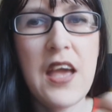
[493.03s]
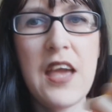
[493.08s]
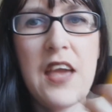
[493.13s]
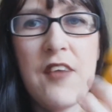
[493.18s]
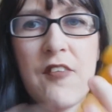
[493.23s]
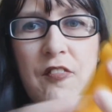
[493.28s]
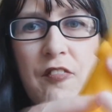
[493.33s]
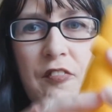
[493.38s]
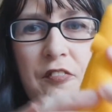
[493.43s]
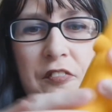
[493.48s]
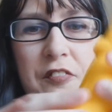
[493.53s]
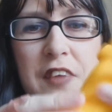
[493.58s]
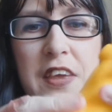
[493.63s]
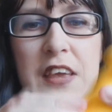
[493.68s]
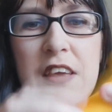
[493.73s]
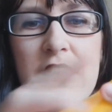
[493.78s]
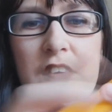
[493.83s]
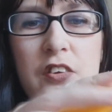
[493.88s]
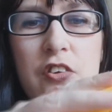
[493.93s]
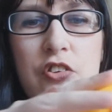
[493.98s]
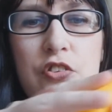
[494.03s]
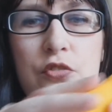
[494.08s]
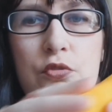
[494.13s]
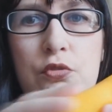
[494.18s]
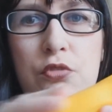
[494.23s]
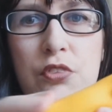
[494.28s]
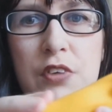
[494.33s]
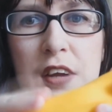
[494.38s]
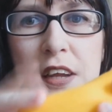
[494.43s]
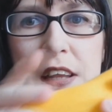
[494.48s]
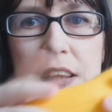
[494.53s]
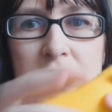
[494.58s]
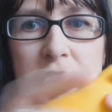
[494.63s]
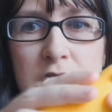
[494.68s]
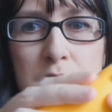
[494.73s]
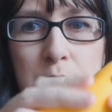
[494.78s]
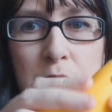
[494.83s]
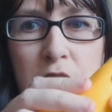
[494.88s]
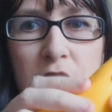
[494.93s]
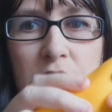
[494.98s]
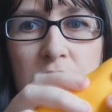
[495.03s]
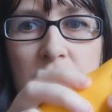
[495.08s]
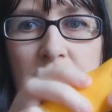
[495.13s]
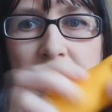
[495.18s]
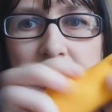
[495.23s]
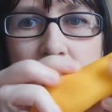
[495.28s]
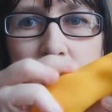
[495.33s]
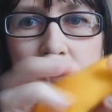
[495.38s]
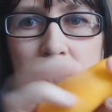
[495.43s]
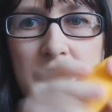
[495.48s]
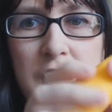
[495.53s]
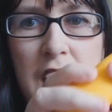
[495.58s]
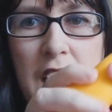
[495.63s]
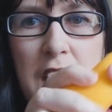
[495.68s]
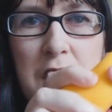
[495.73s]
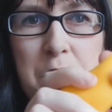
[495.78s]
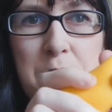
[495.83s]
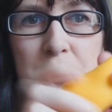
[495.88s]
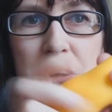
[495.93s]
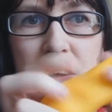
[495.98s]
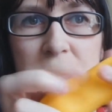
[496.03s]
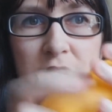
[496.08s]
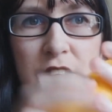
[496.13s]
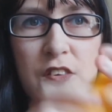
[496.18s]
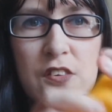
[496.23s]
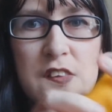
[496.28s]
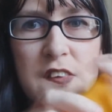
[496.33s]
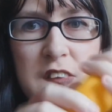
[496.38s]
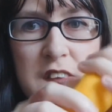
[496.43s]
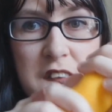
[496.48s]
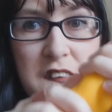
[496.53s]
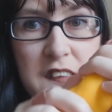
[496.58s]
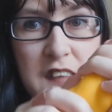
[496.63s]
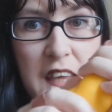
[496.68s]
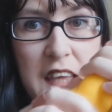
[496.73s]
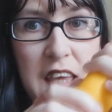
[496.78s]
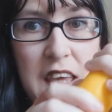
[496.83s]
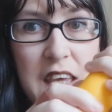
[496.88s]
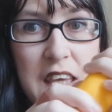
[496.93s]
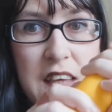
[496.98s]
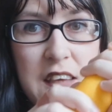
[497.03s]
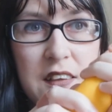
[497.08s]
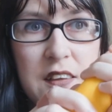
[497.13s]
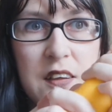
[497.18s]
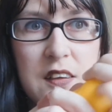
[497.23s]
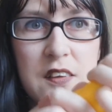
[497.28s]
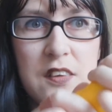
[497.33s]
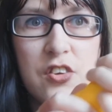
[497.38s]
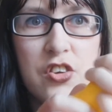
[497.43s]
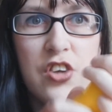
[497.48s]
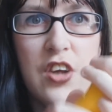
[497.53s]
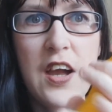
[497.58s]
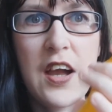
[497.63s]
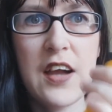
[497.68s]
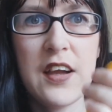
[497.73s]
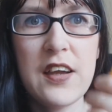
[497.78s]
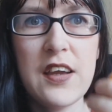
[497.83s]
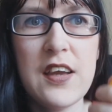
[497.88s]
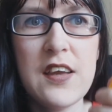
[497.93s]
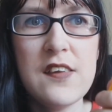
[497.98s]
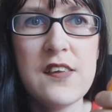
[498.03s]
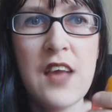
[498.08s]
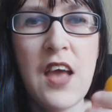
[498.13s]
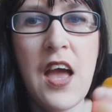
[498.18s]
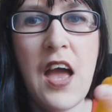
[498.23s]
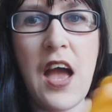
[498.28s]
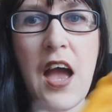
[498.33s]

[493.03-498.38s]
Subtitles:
It feels really smooth on the outside, but it's not sticky like the shark is.